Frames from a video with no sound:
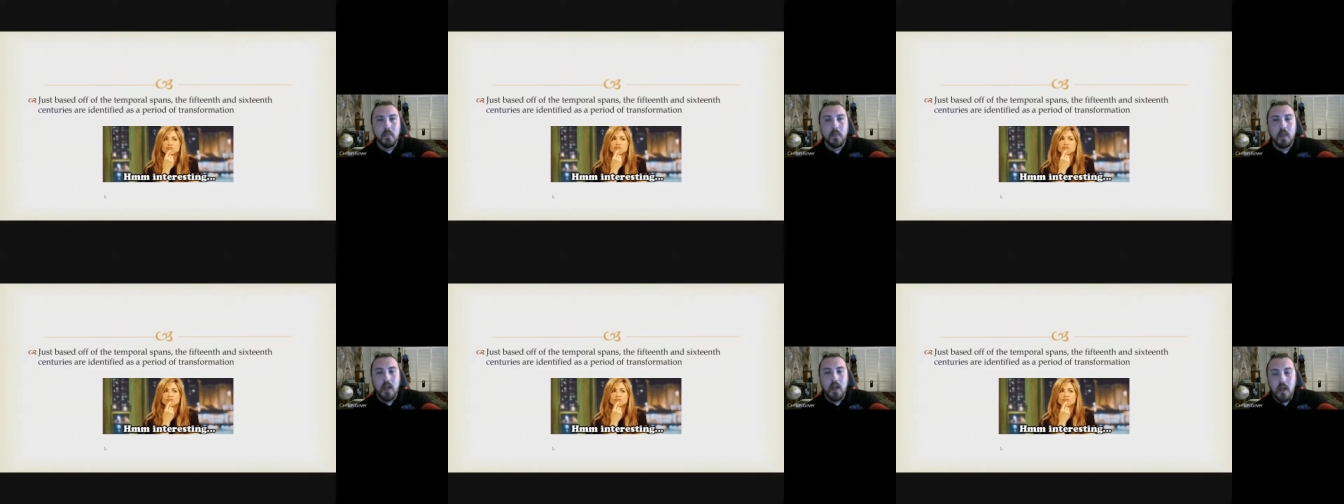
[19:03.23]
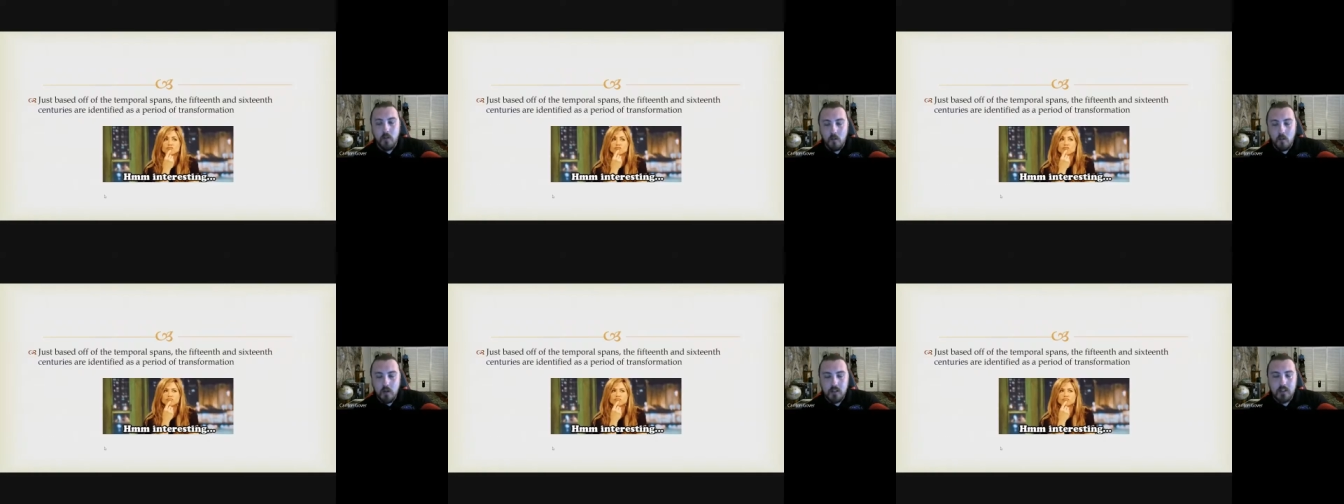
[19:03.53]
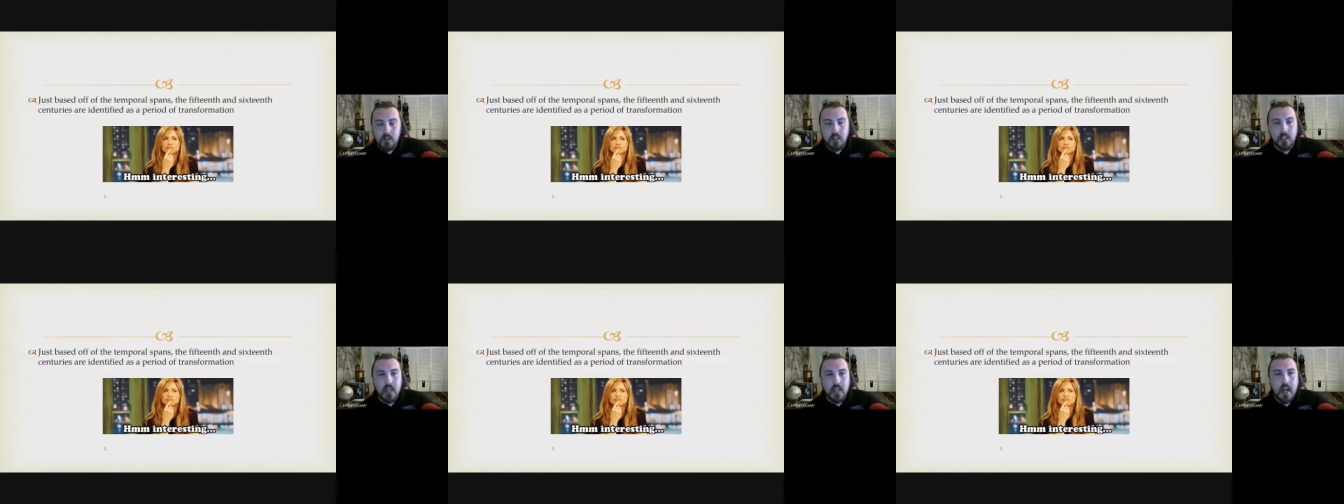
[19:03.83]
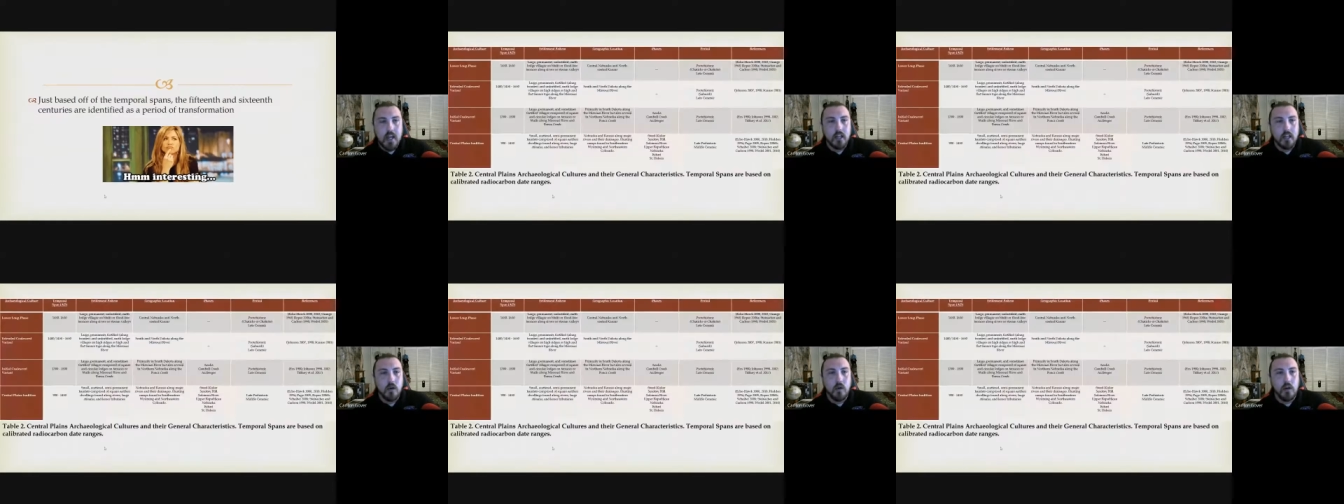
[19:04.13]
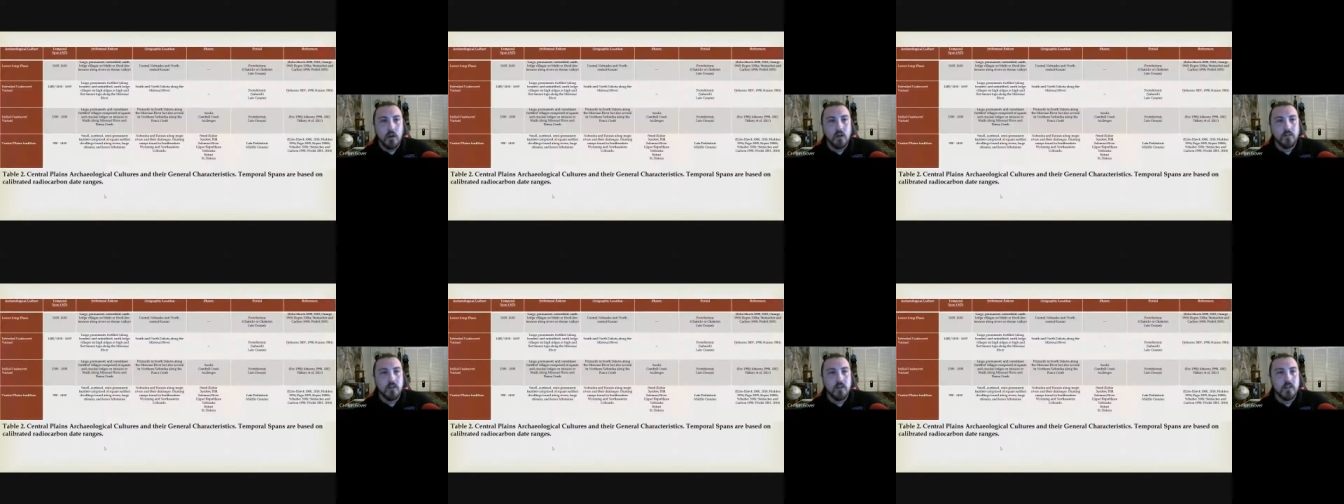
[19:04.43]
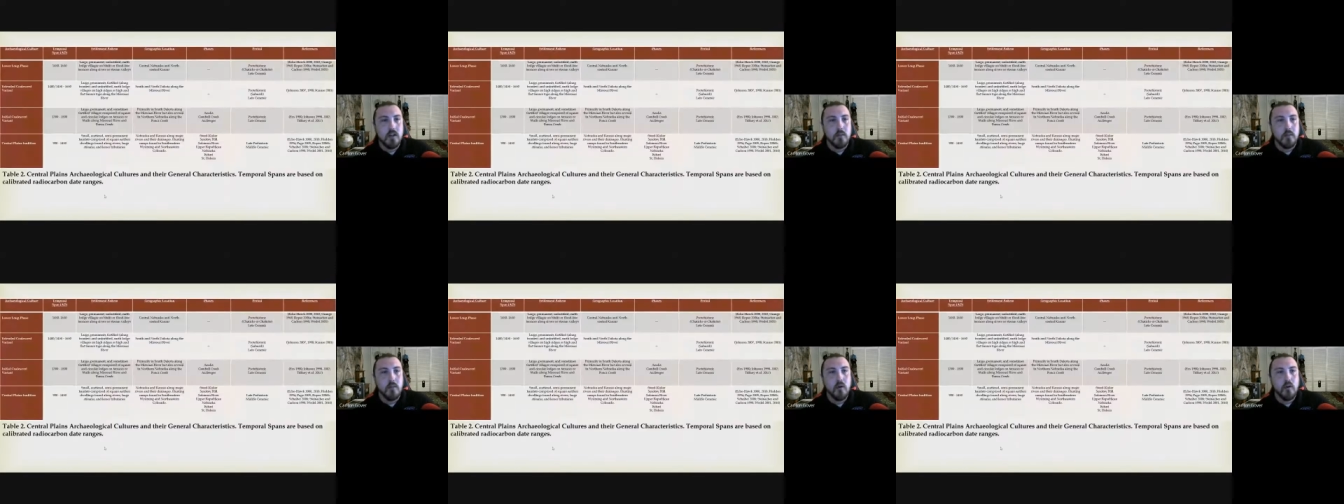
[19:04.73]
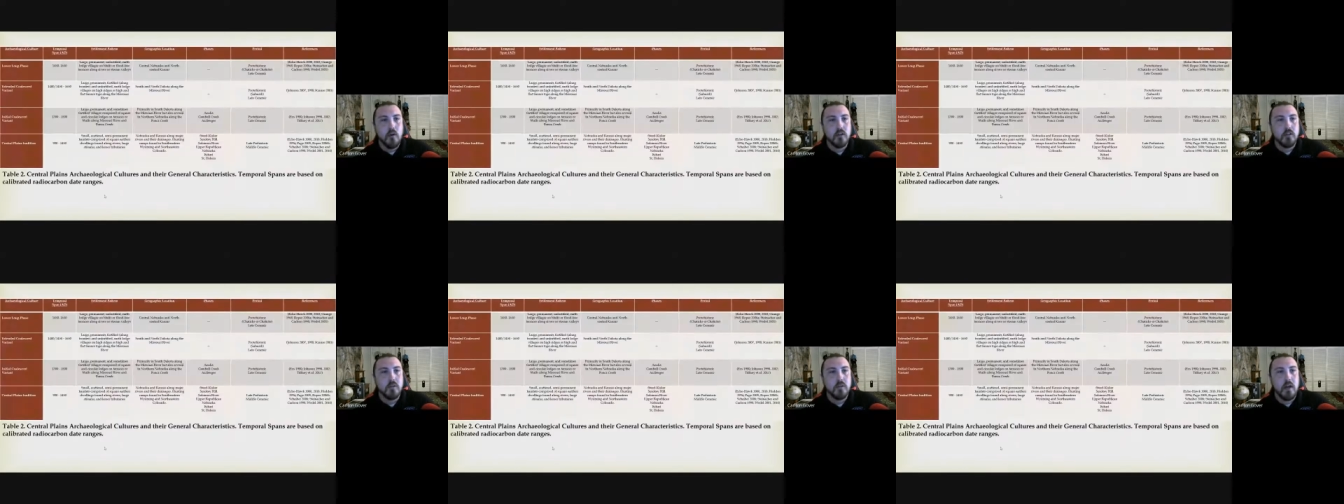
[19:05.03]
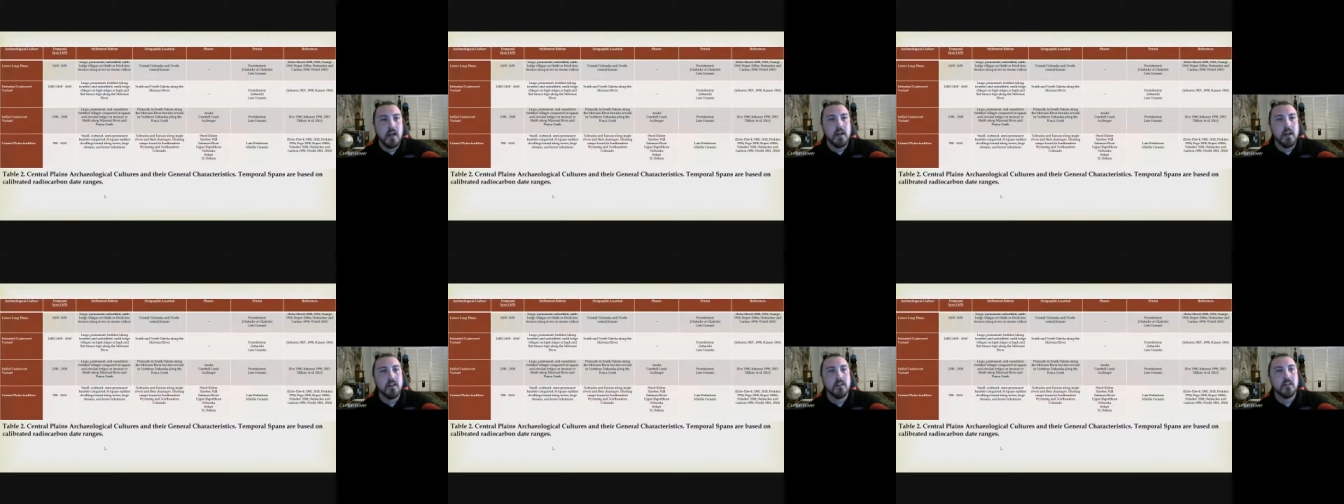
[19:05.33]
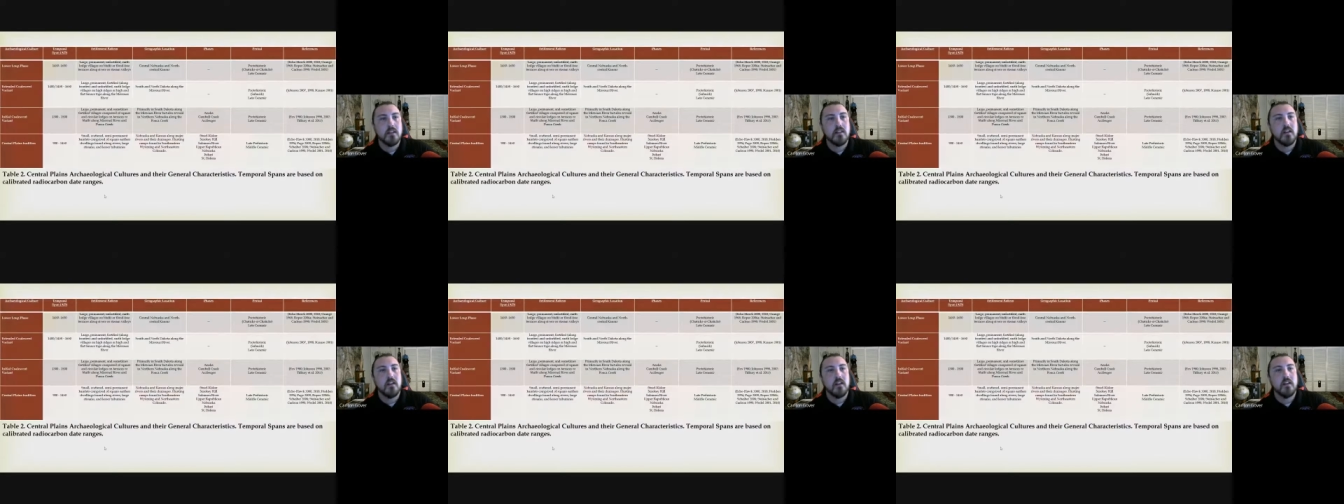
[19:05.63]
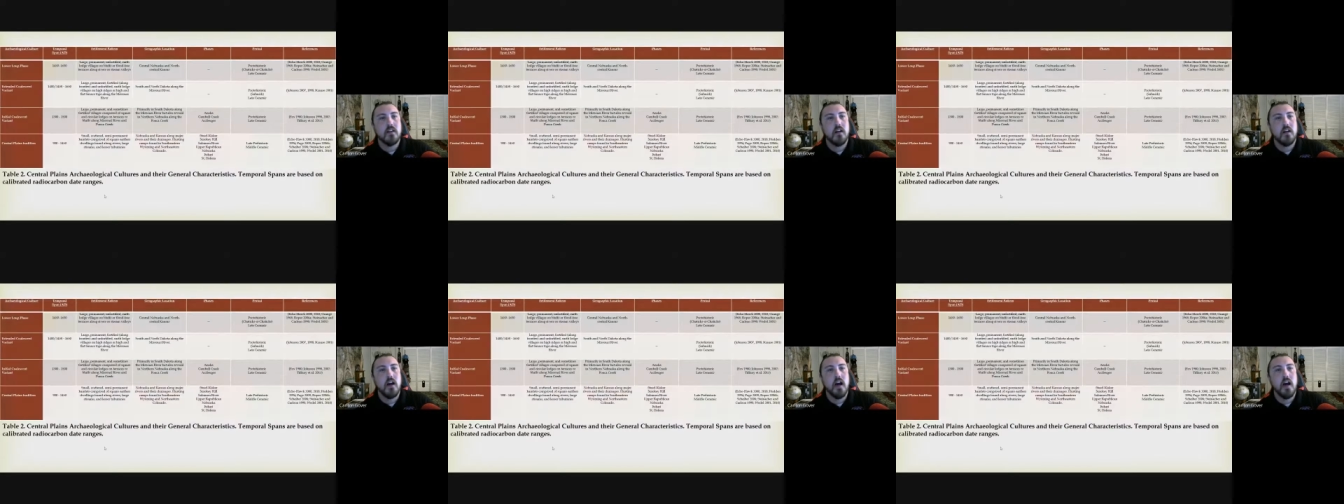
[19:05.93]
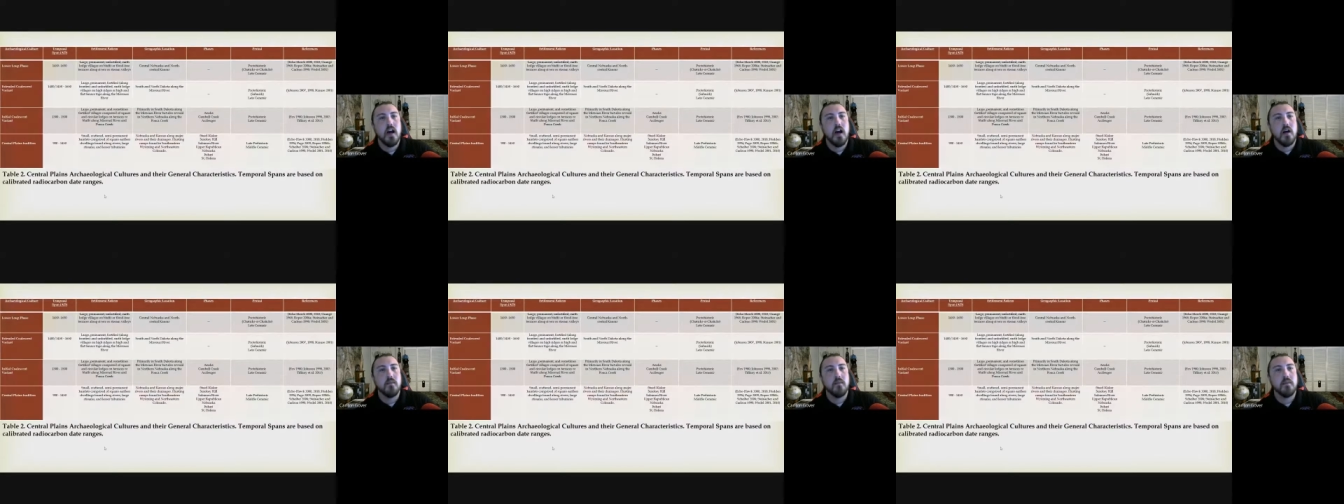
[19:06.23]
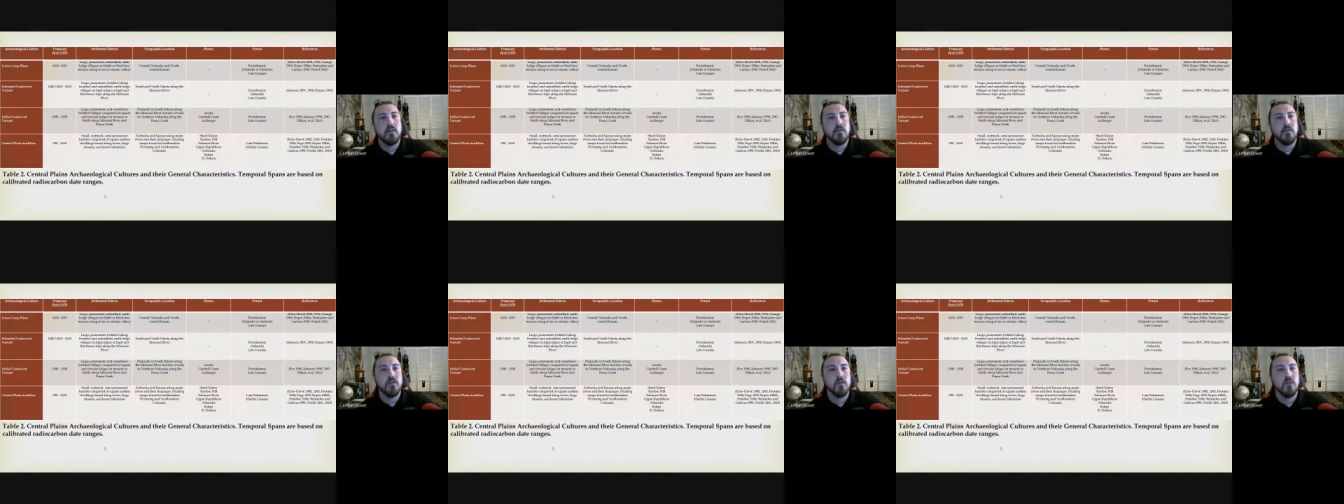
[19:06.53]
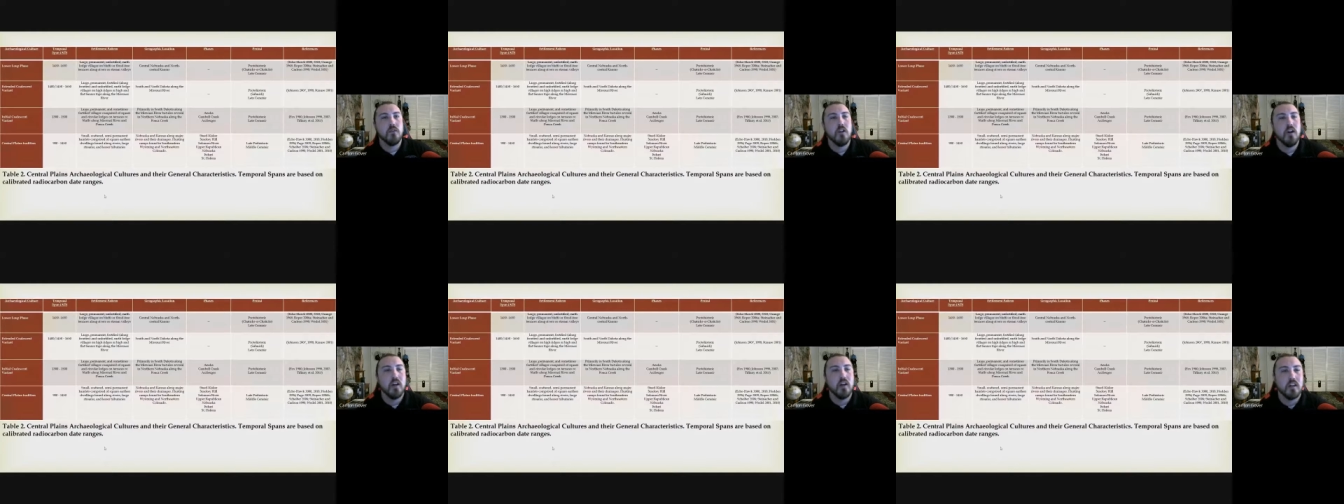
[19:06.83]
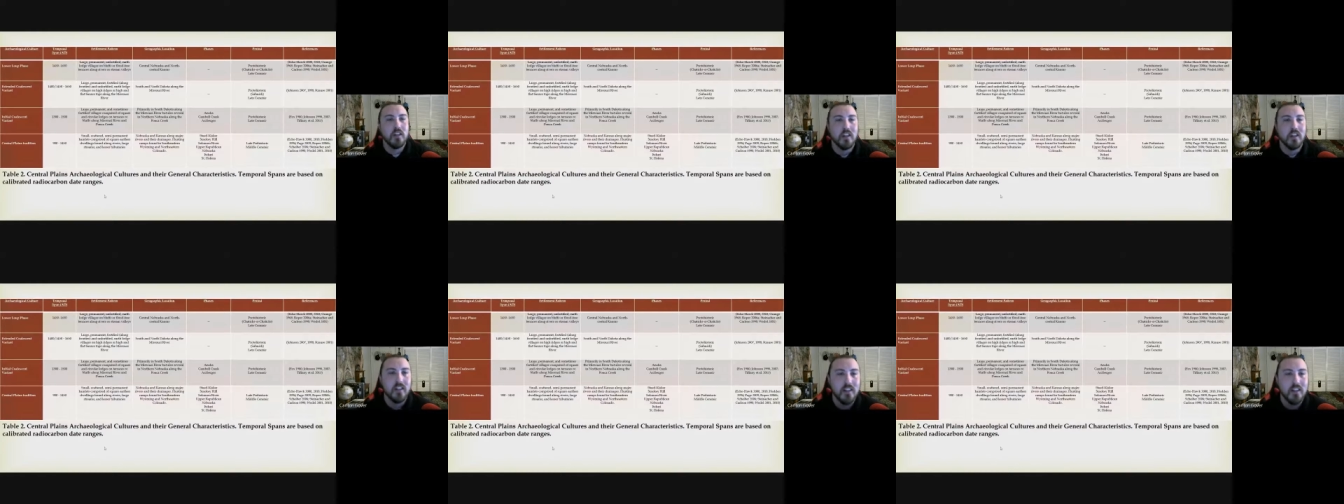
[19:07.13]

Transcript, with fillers: And once again, going off these temporal spans, um, if you look,